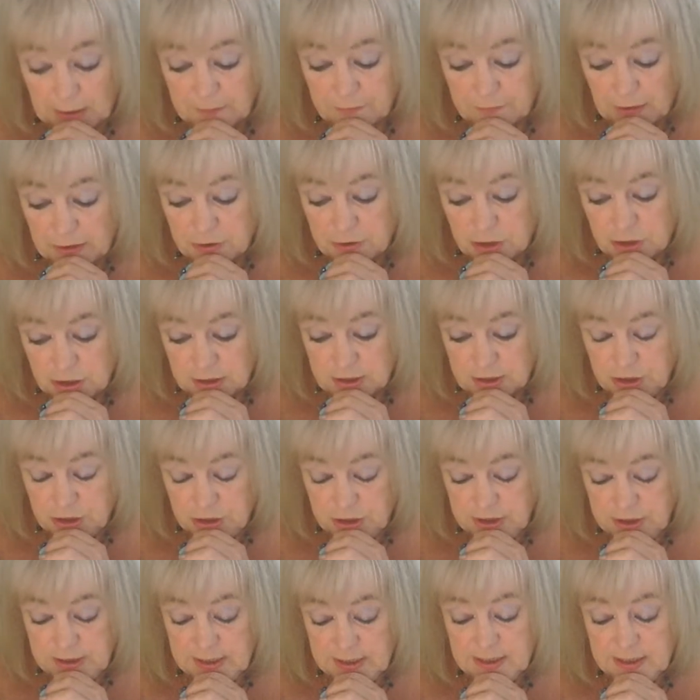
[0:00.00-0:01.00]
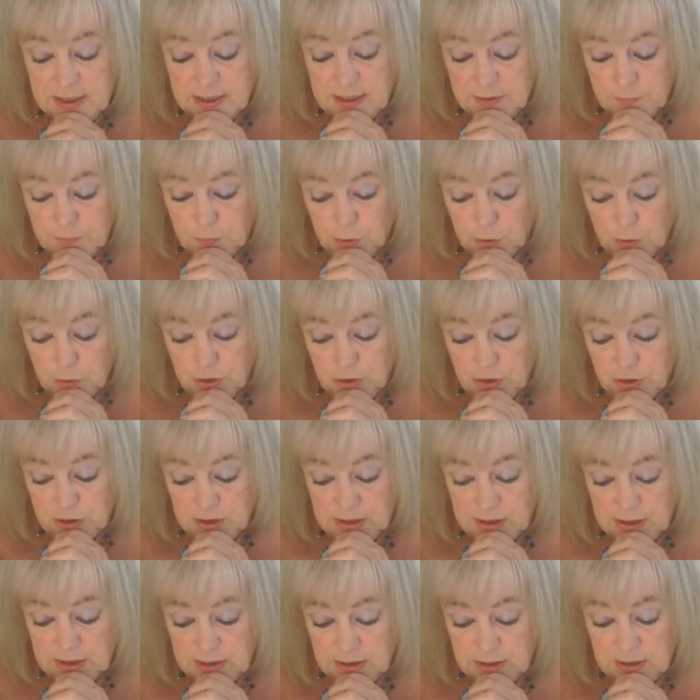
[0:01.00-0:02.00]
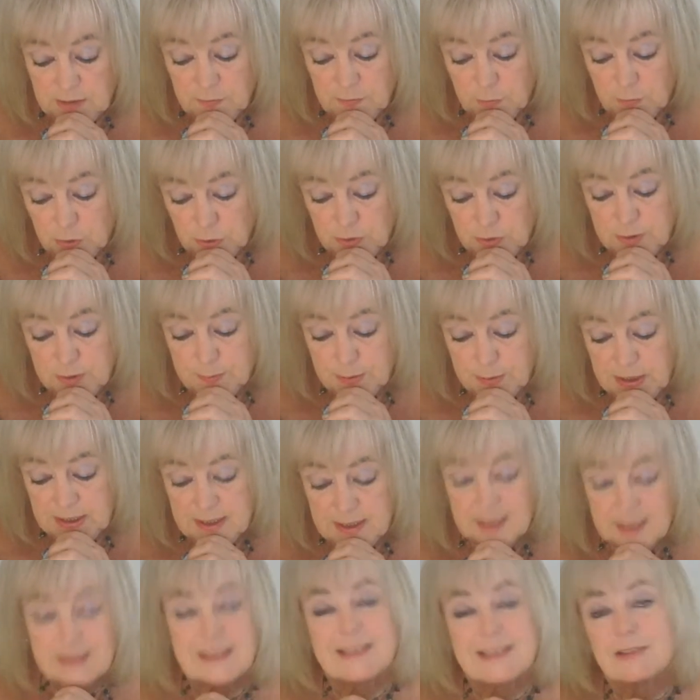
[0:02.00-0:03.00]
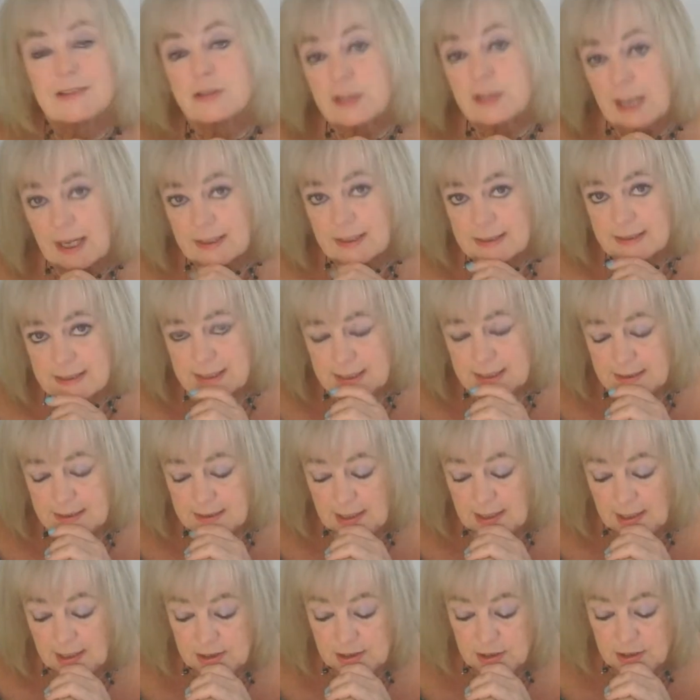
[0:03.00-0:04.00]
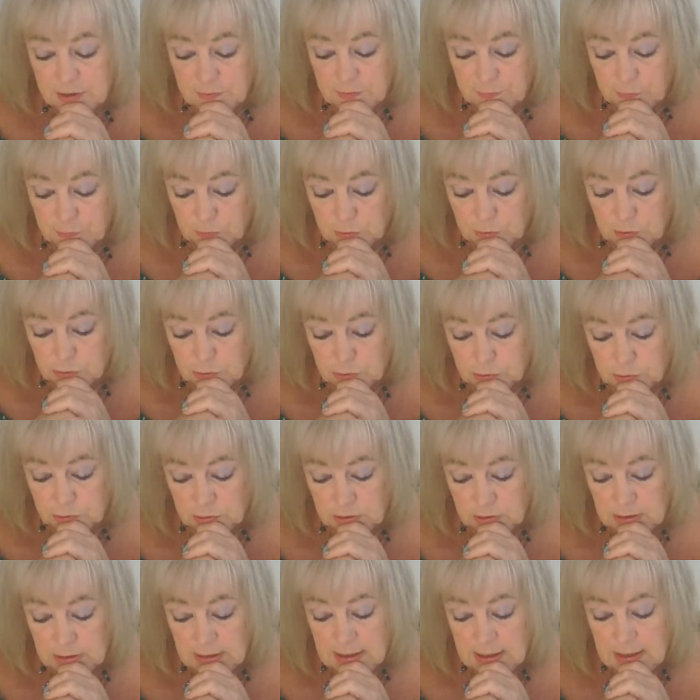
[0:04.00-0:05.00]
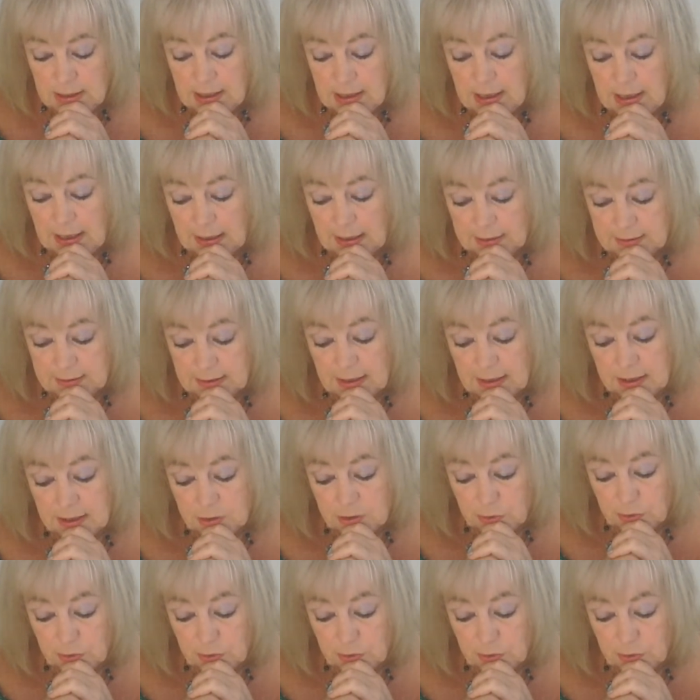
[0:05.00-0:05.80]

eventually she did divorce. She didn't divorce Peter till 1994. And then